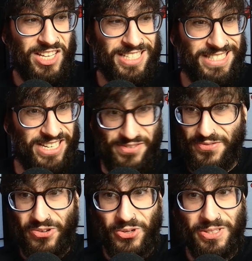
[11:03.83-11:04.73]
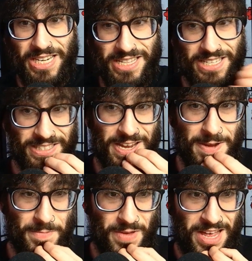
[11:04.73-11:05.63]
difficulty in this
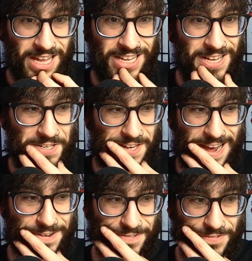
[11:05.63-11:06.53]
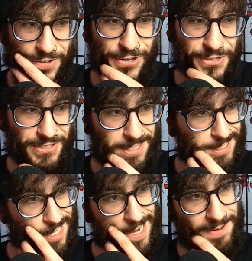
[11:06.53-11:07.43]
game, at first it's
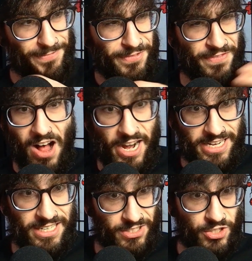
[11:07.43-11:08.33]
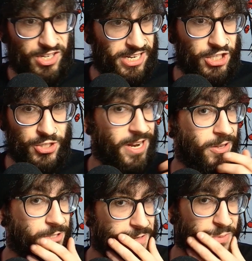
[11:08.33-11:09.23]
like fine, it's good, it's
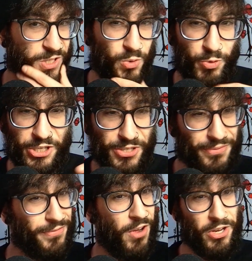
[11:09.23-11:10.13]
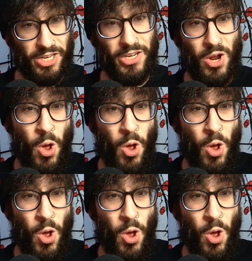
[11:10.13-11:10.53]
challenging, but you reach a fucking